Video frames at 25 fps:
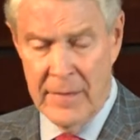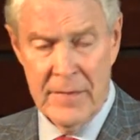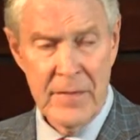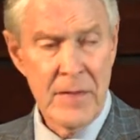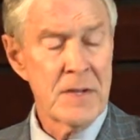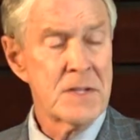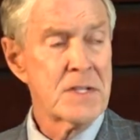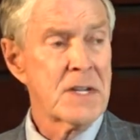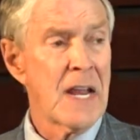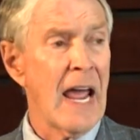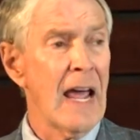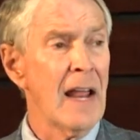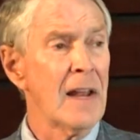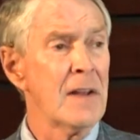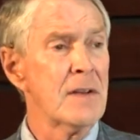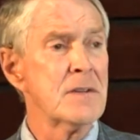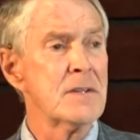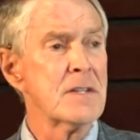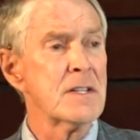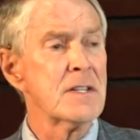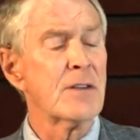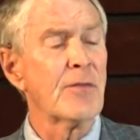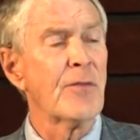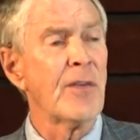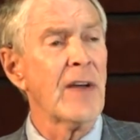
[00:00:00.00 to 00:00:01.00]
The
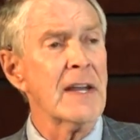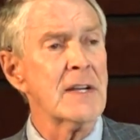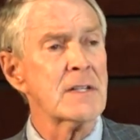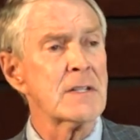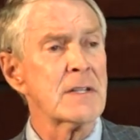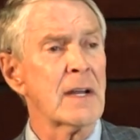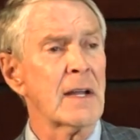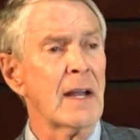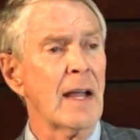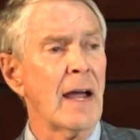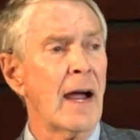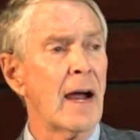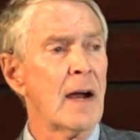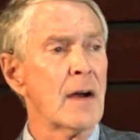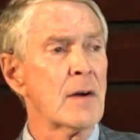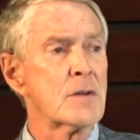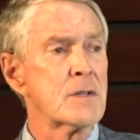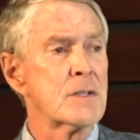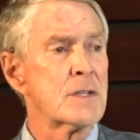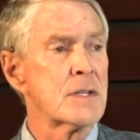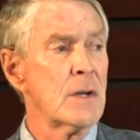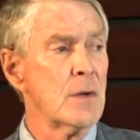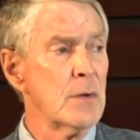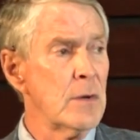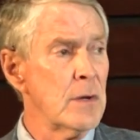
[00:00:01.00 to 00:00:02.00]
challenges facing our
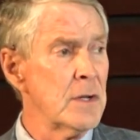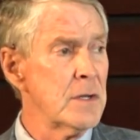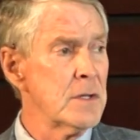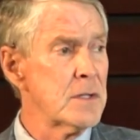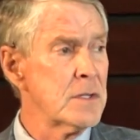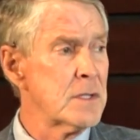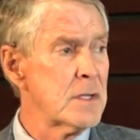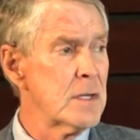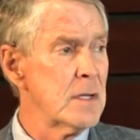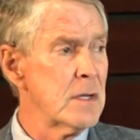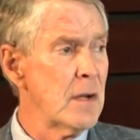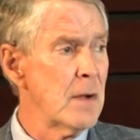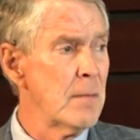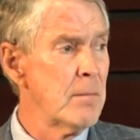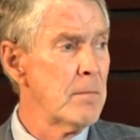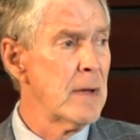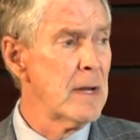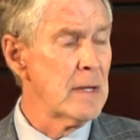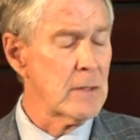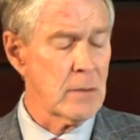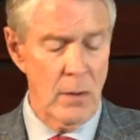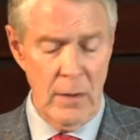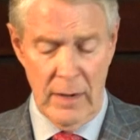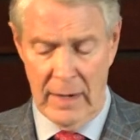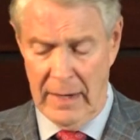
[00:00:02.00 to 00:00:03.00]
students'
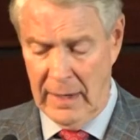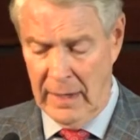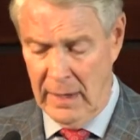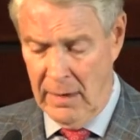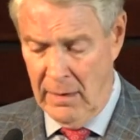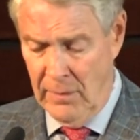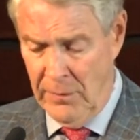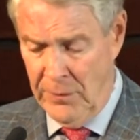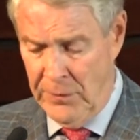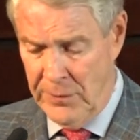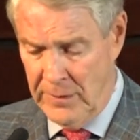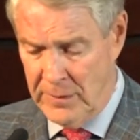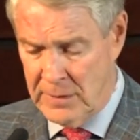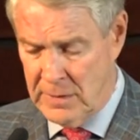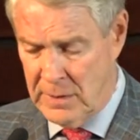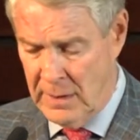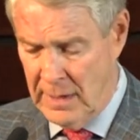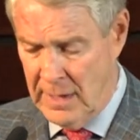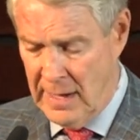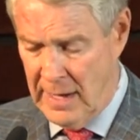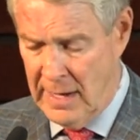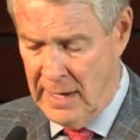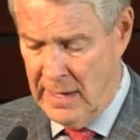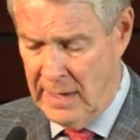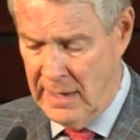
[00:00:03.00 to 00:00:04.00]
mental health
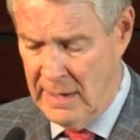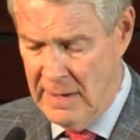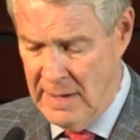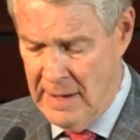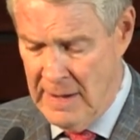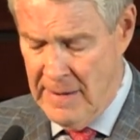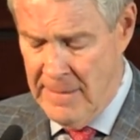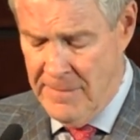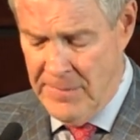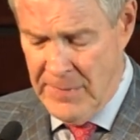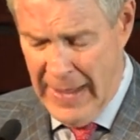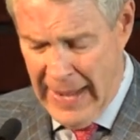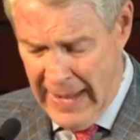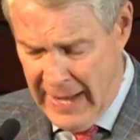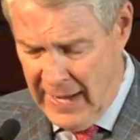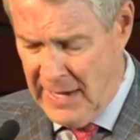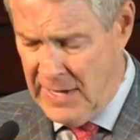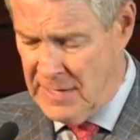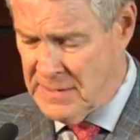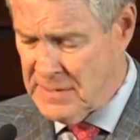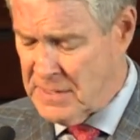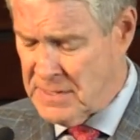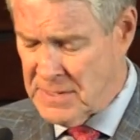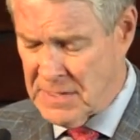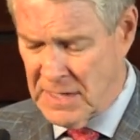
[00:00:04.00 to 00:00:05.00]
today
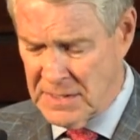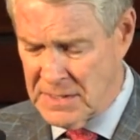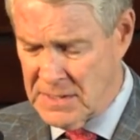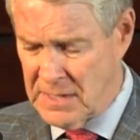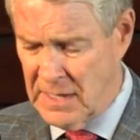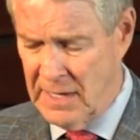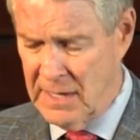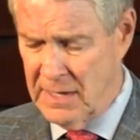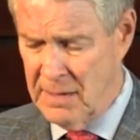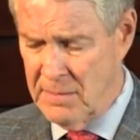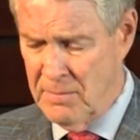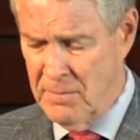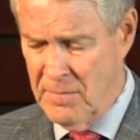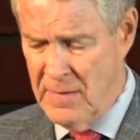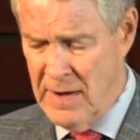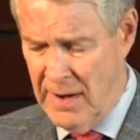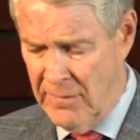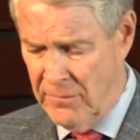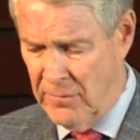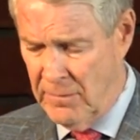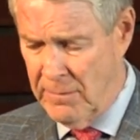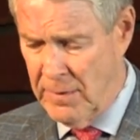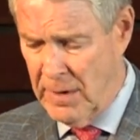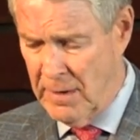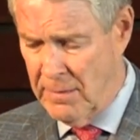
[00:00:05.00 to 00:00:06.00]
has, as I said,
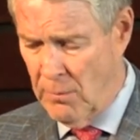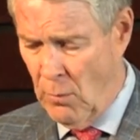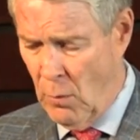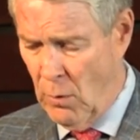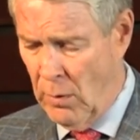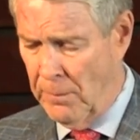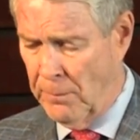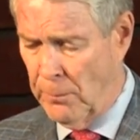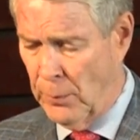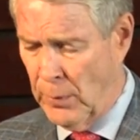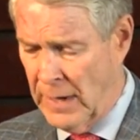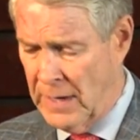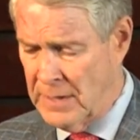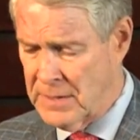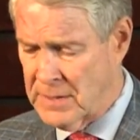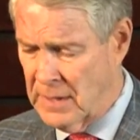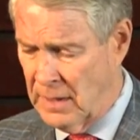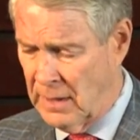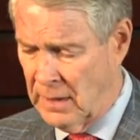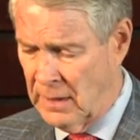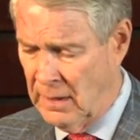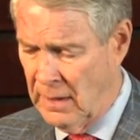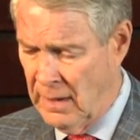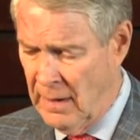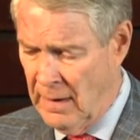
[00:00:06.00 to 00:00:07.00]
never been more
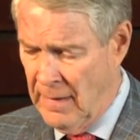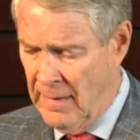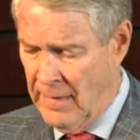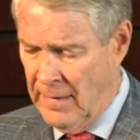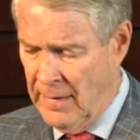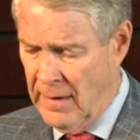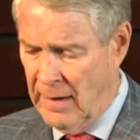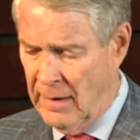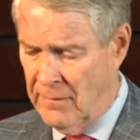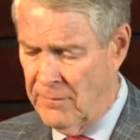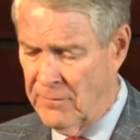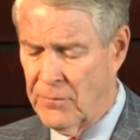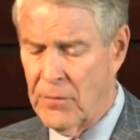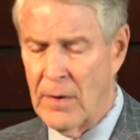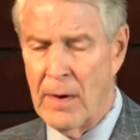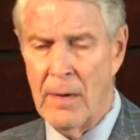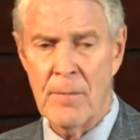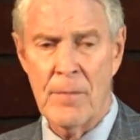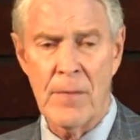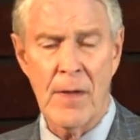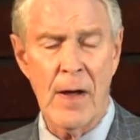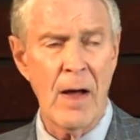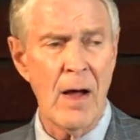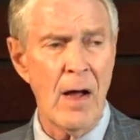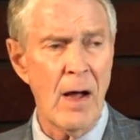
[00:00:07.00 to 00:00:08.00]
pressing. And
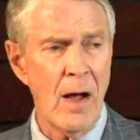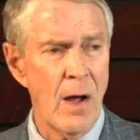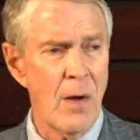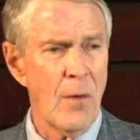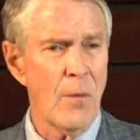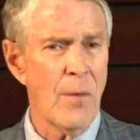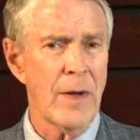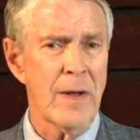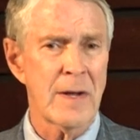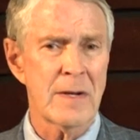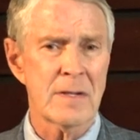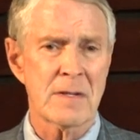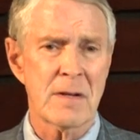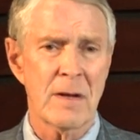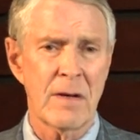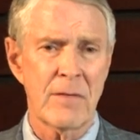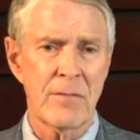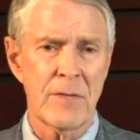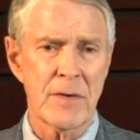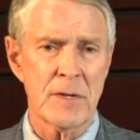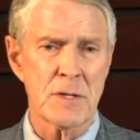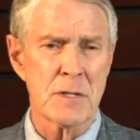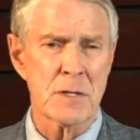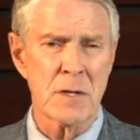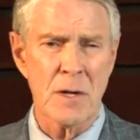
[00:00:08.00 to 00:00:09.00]
from the hallways of
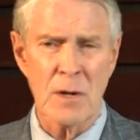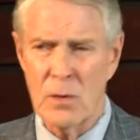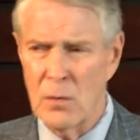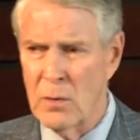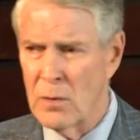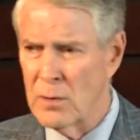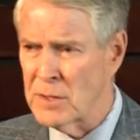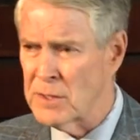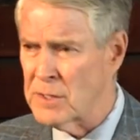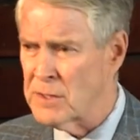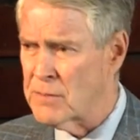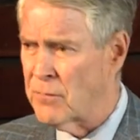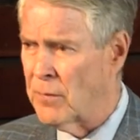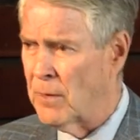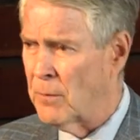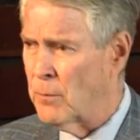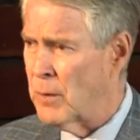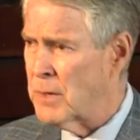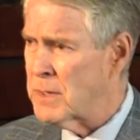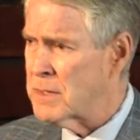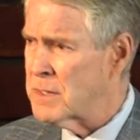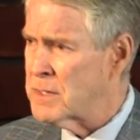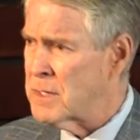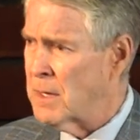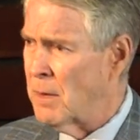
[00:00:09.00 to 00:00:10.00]
the schools from
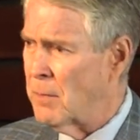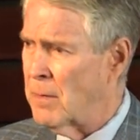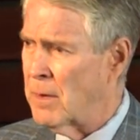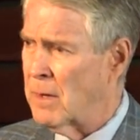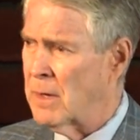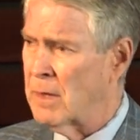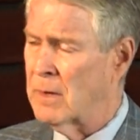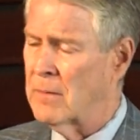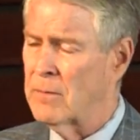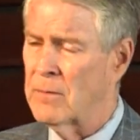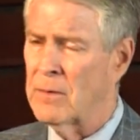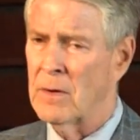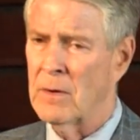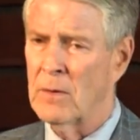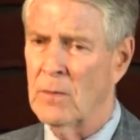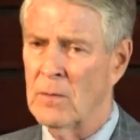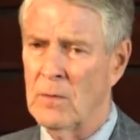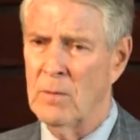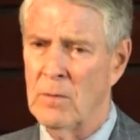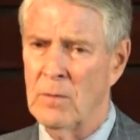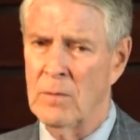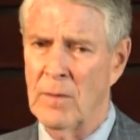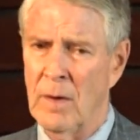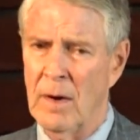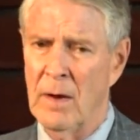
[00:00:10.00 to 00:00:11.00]
which so many of
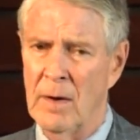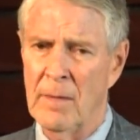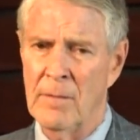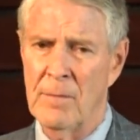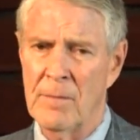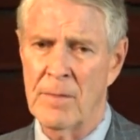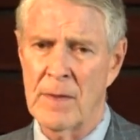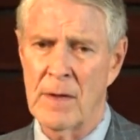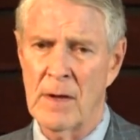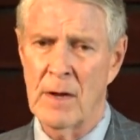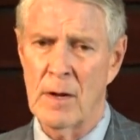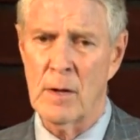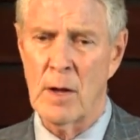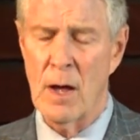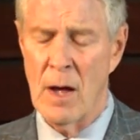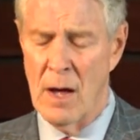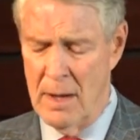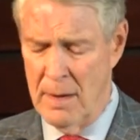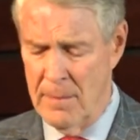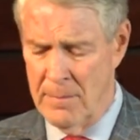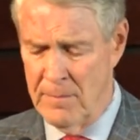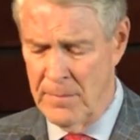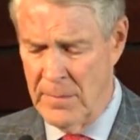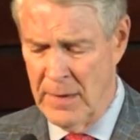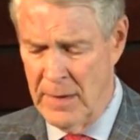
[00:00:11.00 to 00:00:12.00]
you
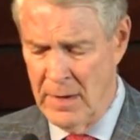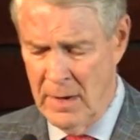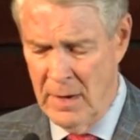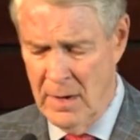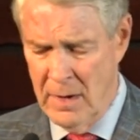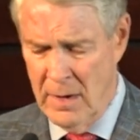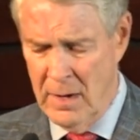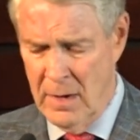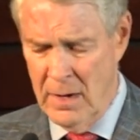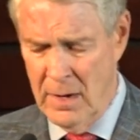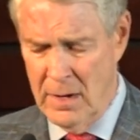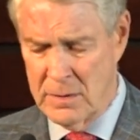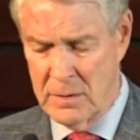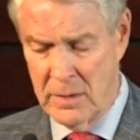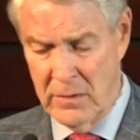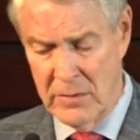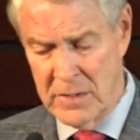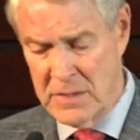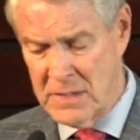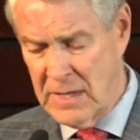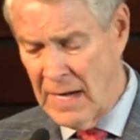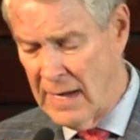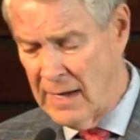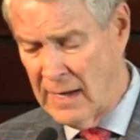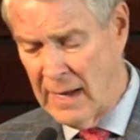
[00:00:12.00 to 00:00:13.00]
come to the
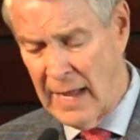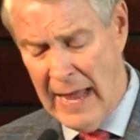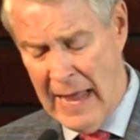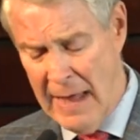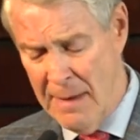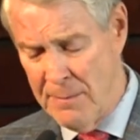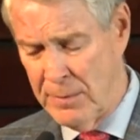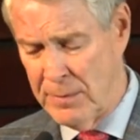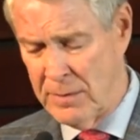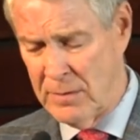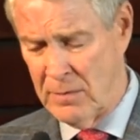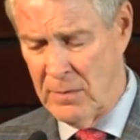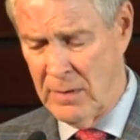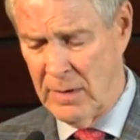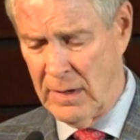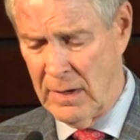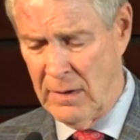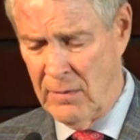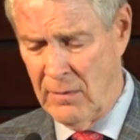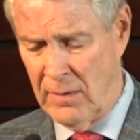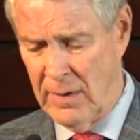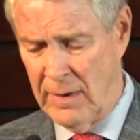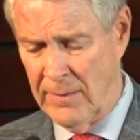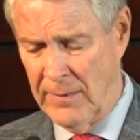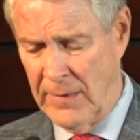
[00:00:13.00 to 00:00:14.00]
state capitol
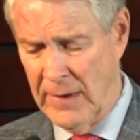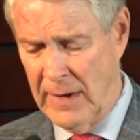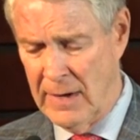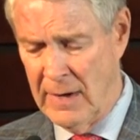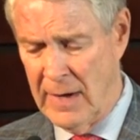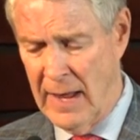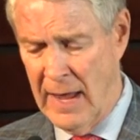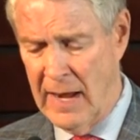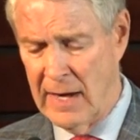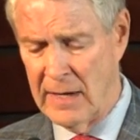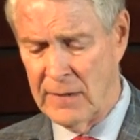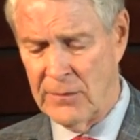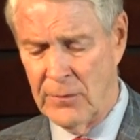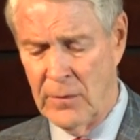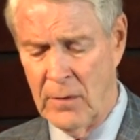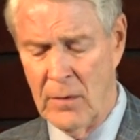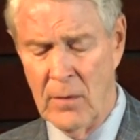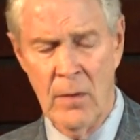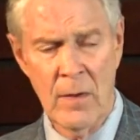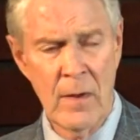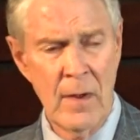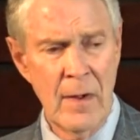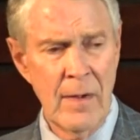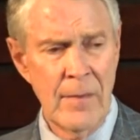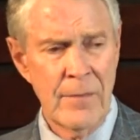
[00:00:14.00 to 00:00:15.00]
here in
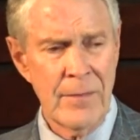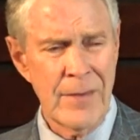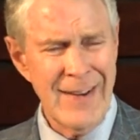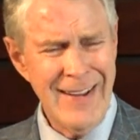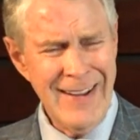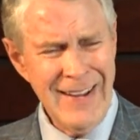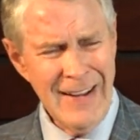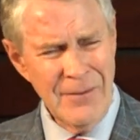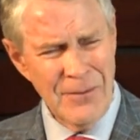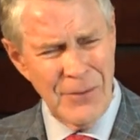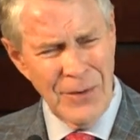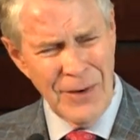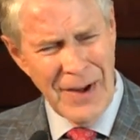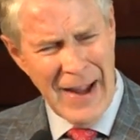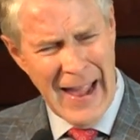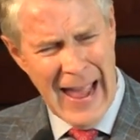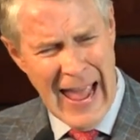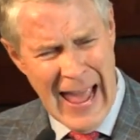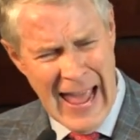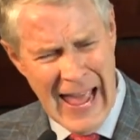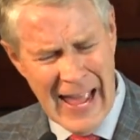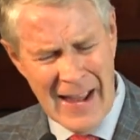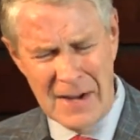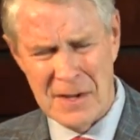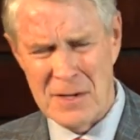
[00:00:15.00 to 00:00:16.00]
Nashville, the need for
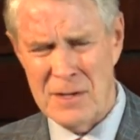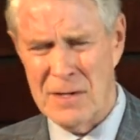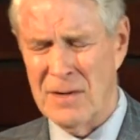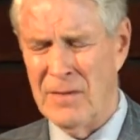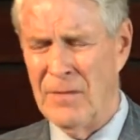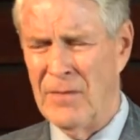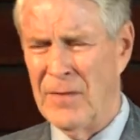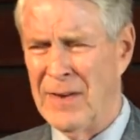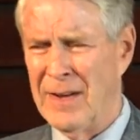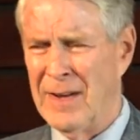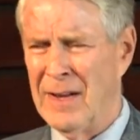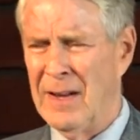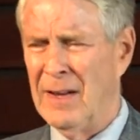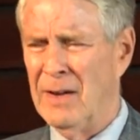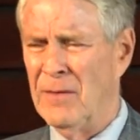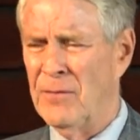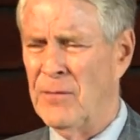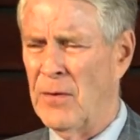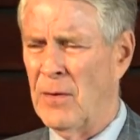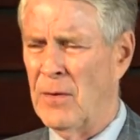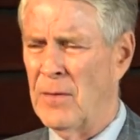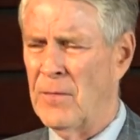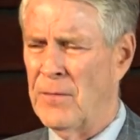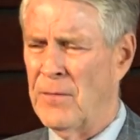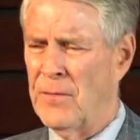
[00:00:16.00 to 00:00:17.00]
action, the need
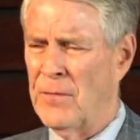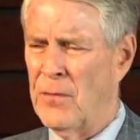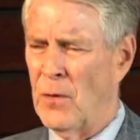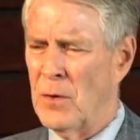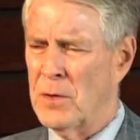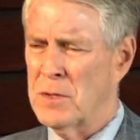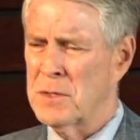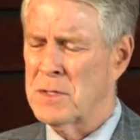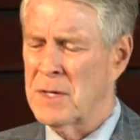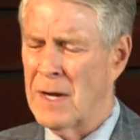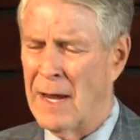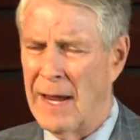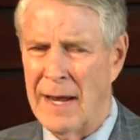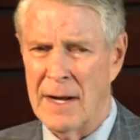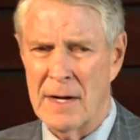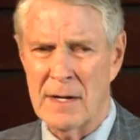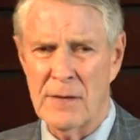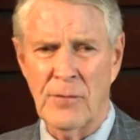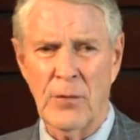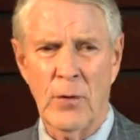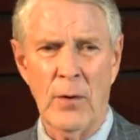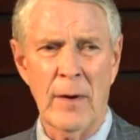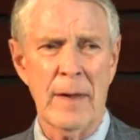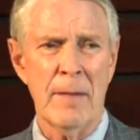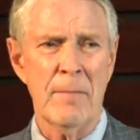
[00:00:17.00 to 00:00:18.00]
for change,
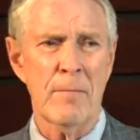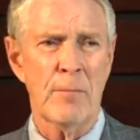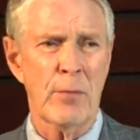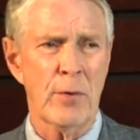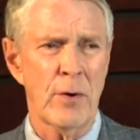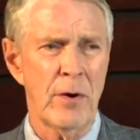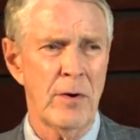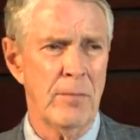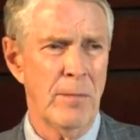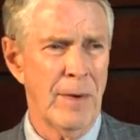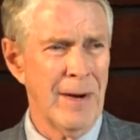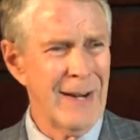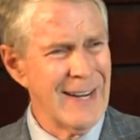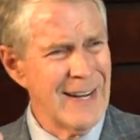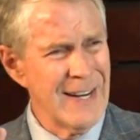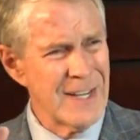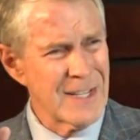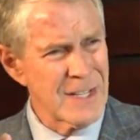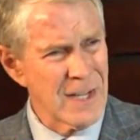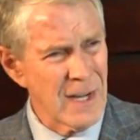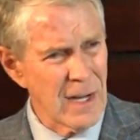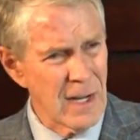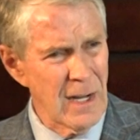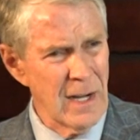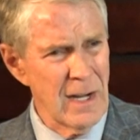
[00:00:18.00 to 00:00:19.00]
for improvement
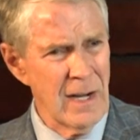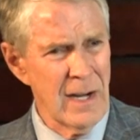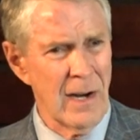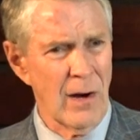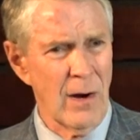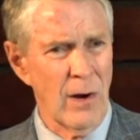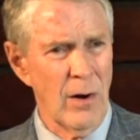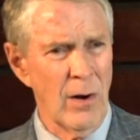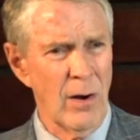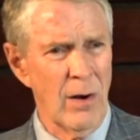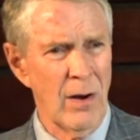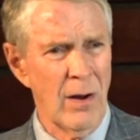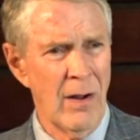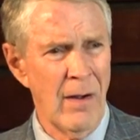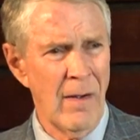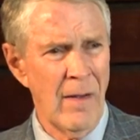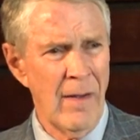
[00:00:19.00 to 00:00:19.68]
is clear,